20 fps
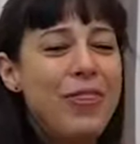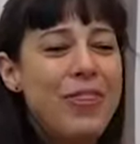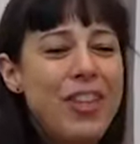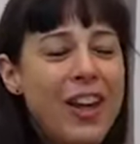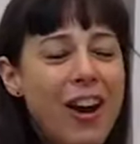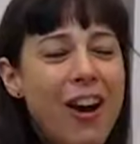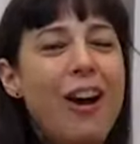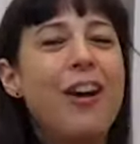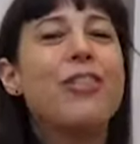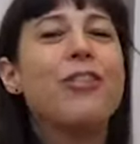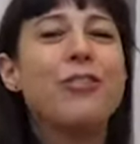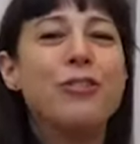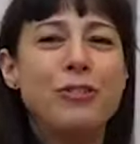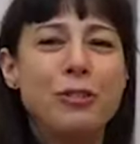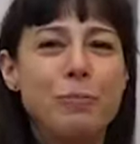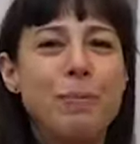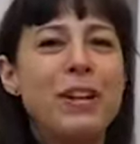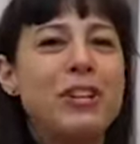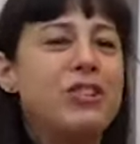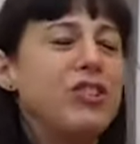The other
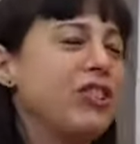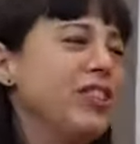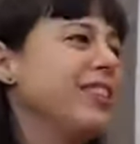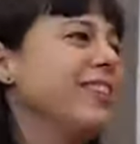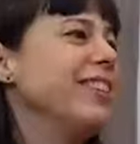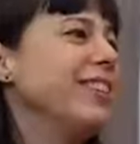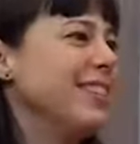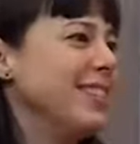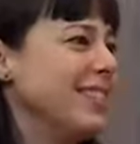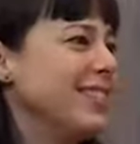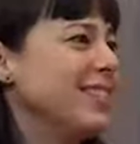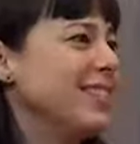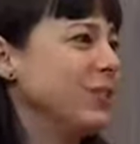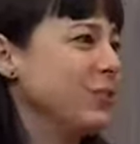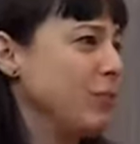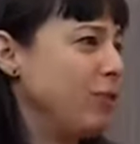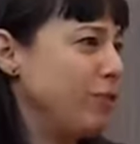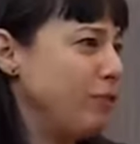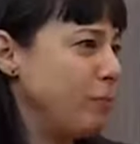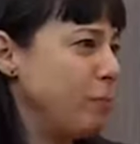dimension is this
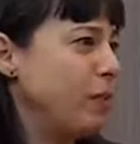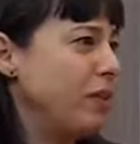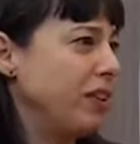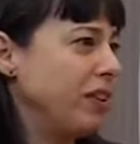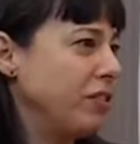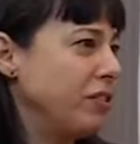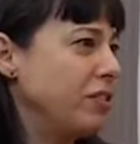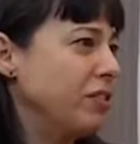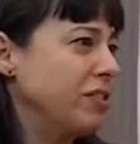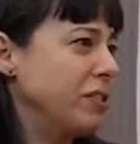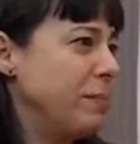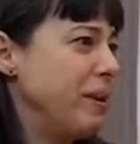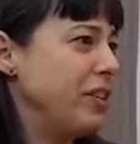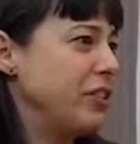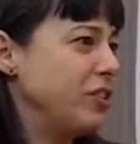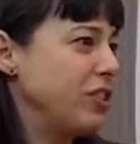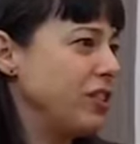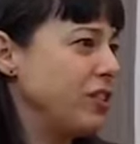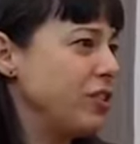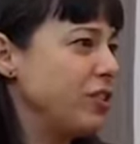sort of political
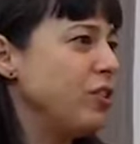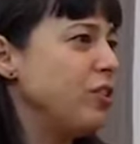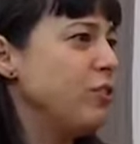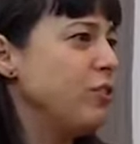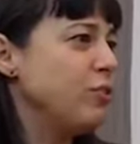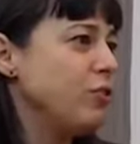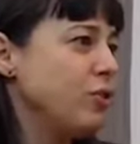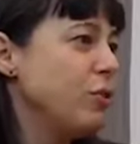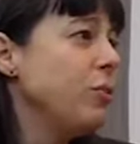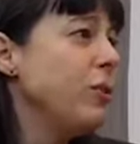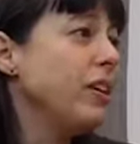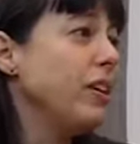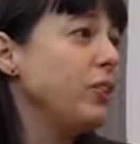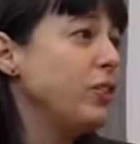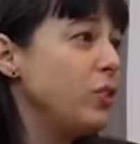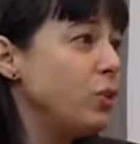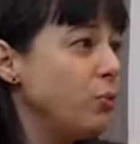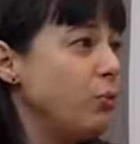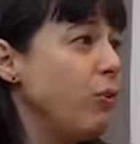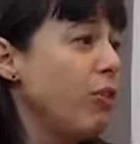dimension. So you're doing
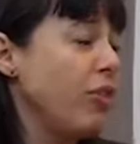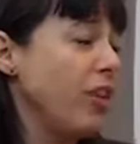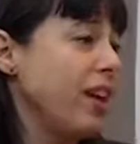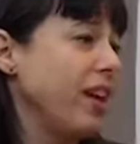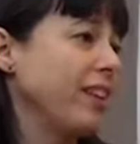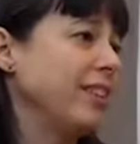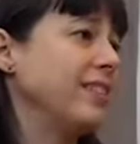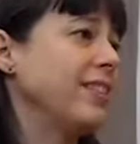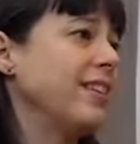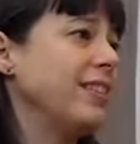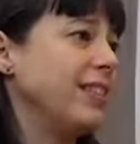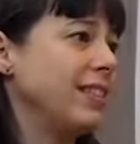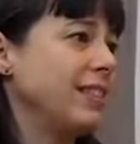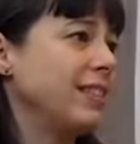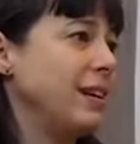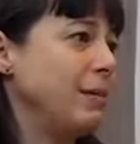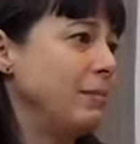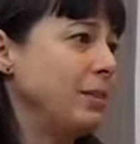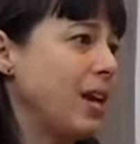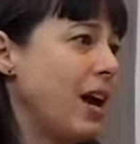two things at the
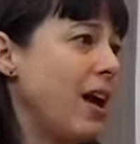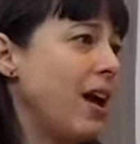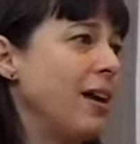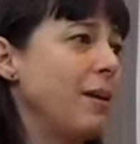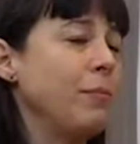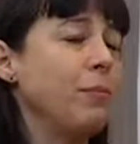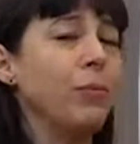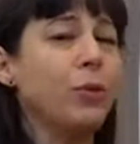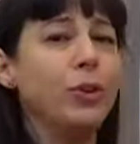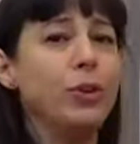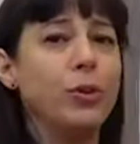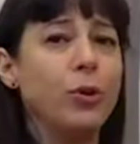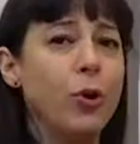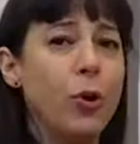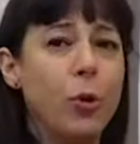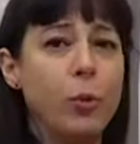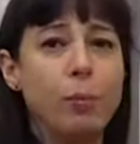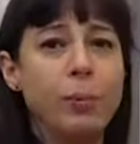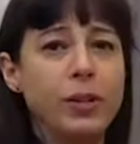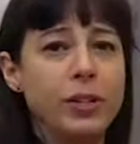same time when you're
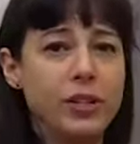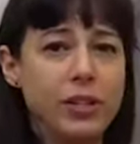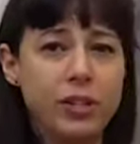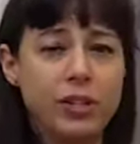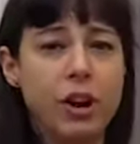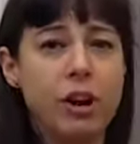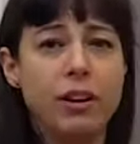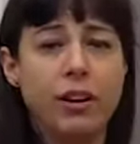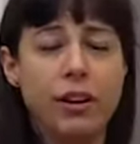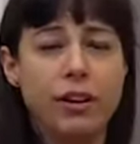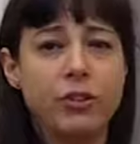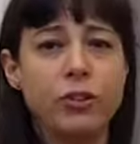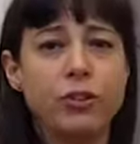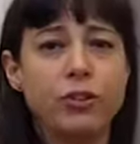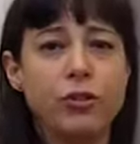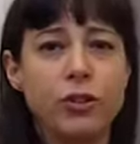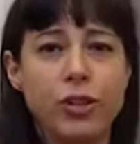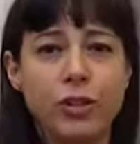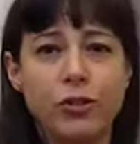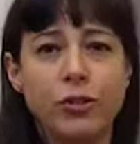open to talking to
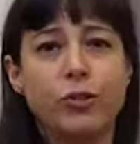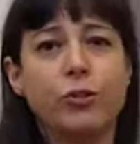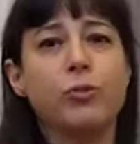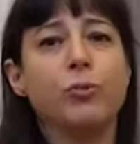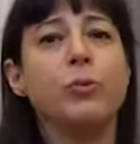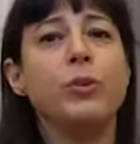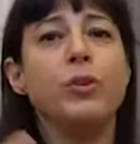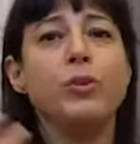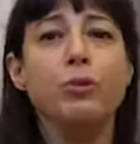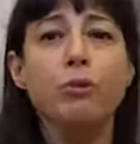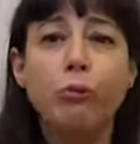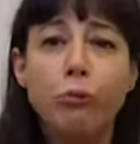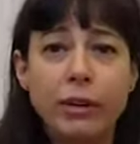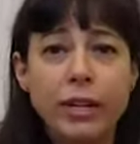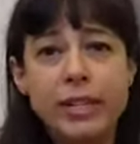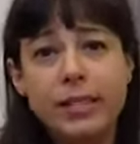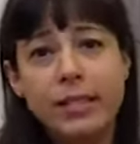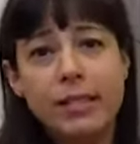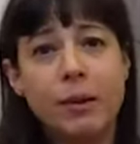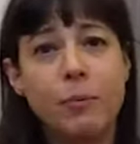strangers, when you
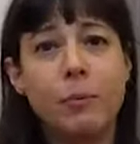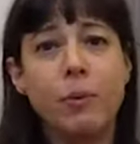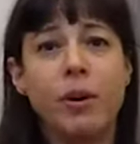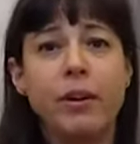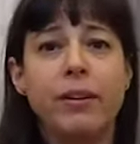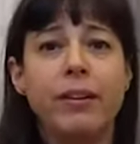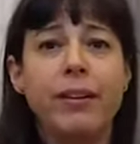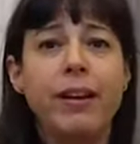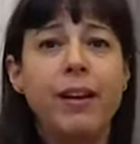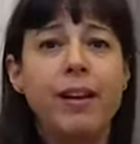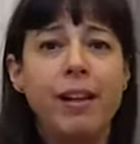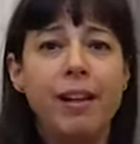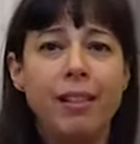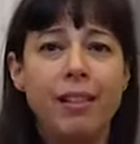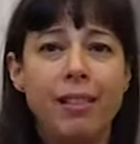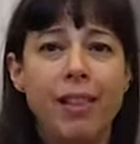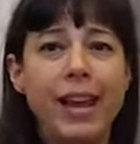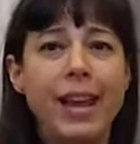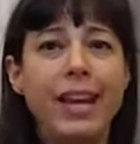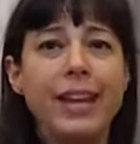greet someone
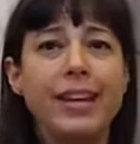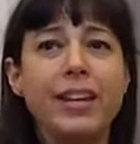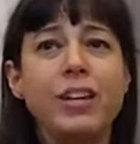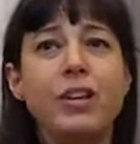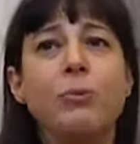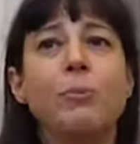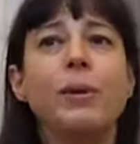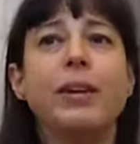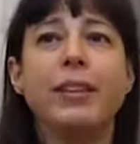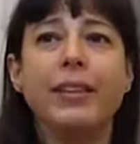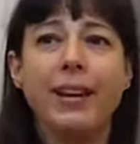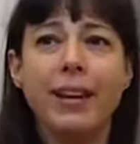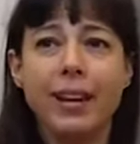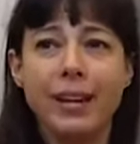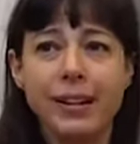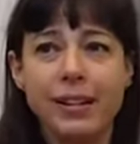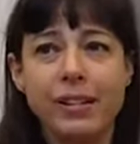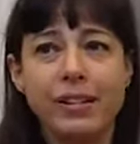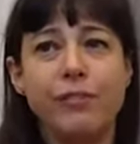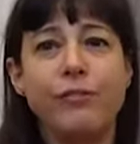like a human, like
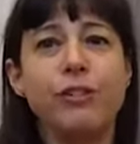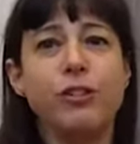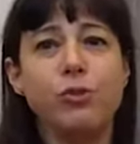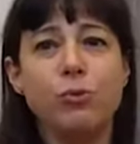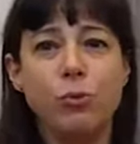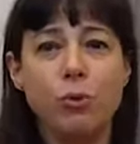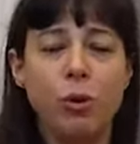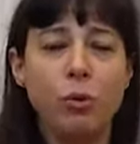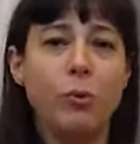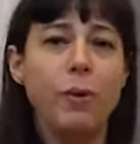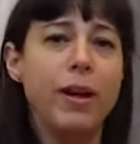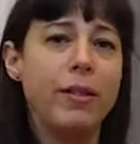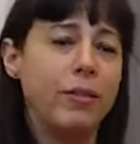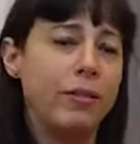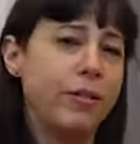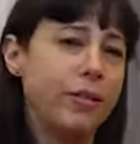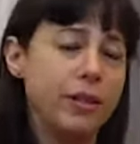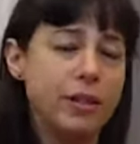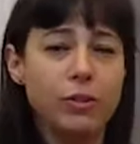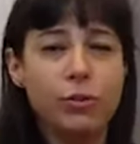an individual,
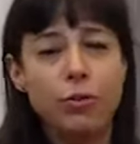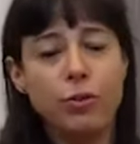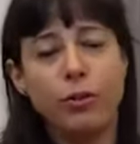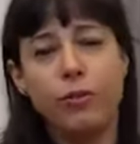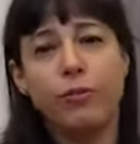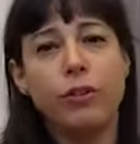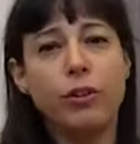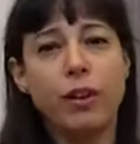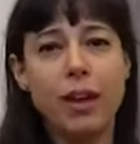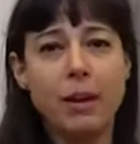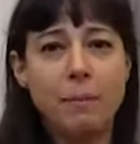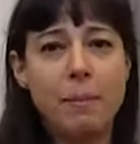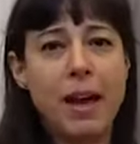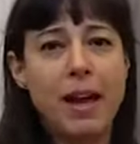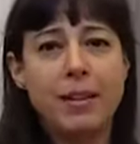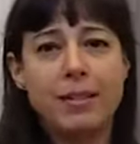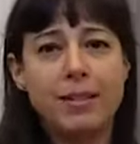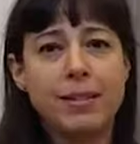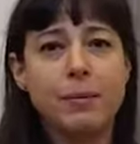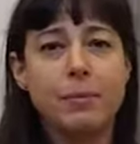rather than sort of looking
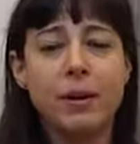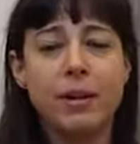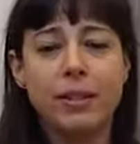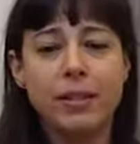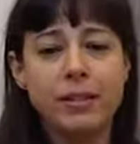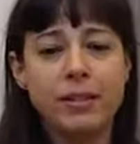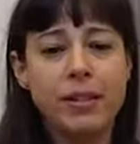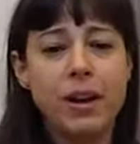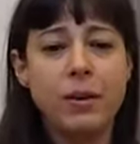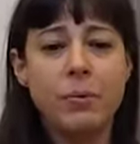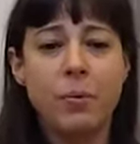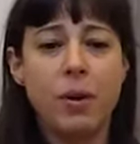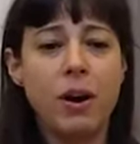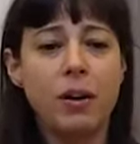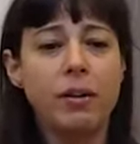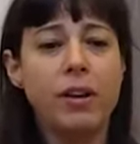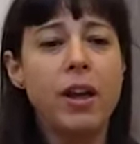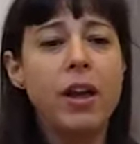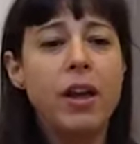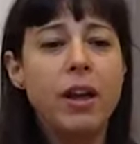past them on the
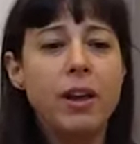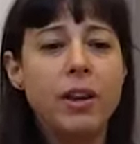sidewalk.